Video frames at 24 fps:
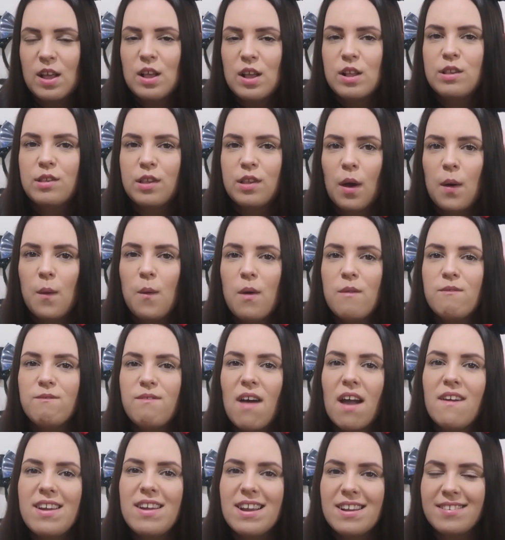So
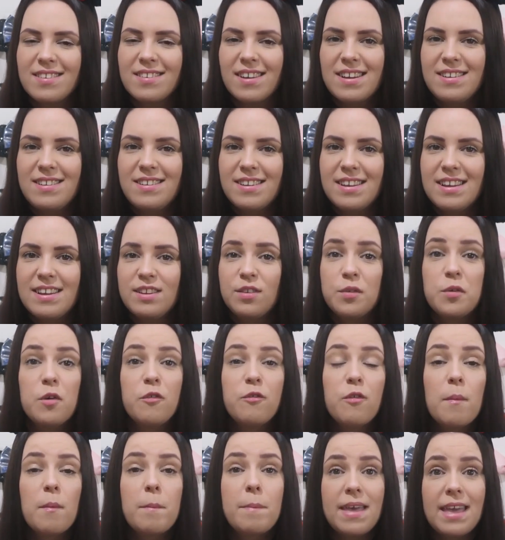very excited to have
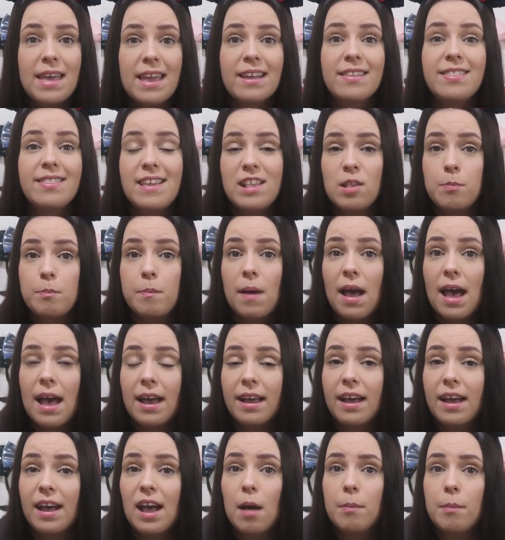picked this
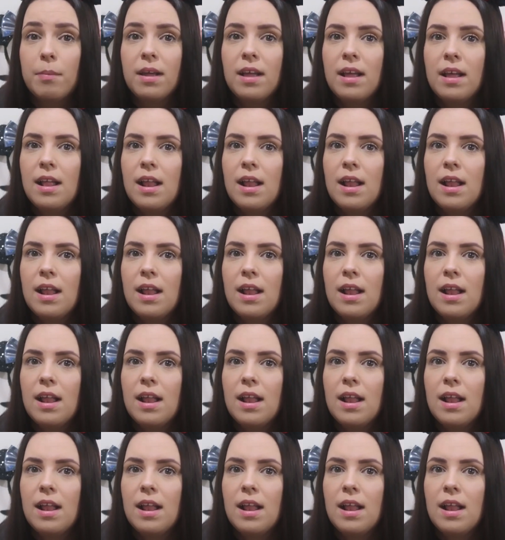bag up.